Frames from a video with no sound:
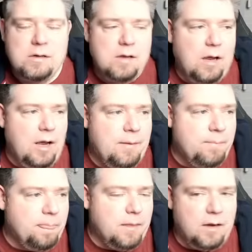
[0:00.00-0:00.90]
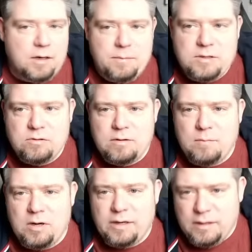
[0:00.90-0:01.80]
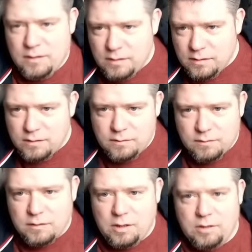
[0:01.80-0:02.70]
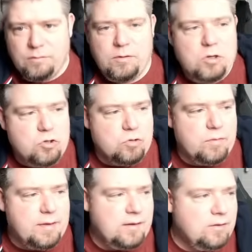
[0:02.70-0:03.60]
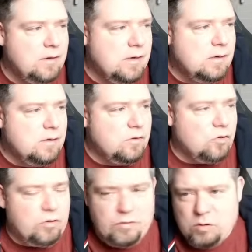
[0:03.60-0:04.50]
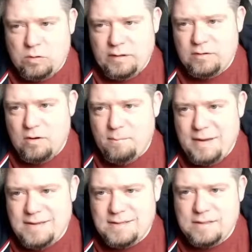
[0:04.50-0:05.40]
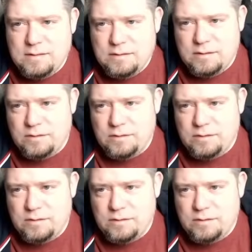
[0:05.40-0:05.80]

I'm going to be doing my kind of usual with this. Sorry if the quality is not amazing. I know